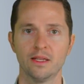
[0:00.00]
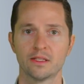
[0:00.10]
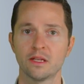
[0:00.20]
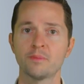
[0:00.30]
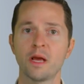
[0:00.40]

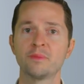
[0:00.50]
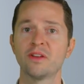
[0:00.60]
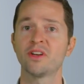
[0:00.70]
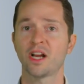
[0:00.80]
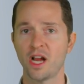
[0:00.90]
sometimes
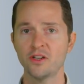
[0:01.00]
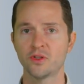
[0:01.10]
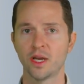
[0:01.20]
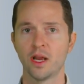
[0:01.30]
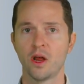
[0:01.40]
even a
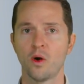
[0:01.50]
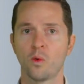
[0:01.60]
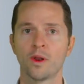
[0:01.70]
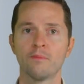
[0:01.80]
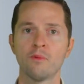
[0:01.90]
country,
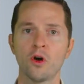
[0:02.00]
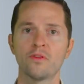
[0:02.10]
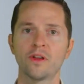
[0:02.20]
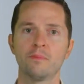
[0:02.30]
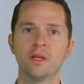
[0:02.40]
where the
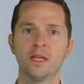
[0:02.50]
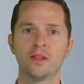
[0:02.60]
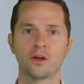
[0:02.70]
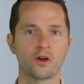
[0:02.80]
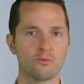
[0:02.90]
motive can be
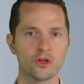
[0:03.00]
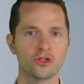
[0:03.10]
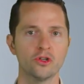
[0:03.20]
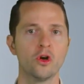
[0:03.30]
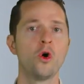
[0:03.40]
either
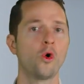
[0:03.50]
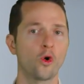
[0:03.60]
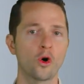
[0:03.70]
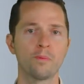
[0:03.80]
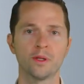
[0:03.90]
commercial
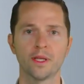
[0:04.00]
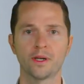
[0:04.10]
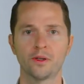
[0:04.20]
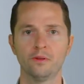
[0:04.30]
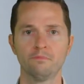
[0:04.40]
or
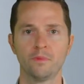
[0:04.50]
political.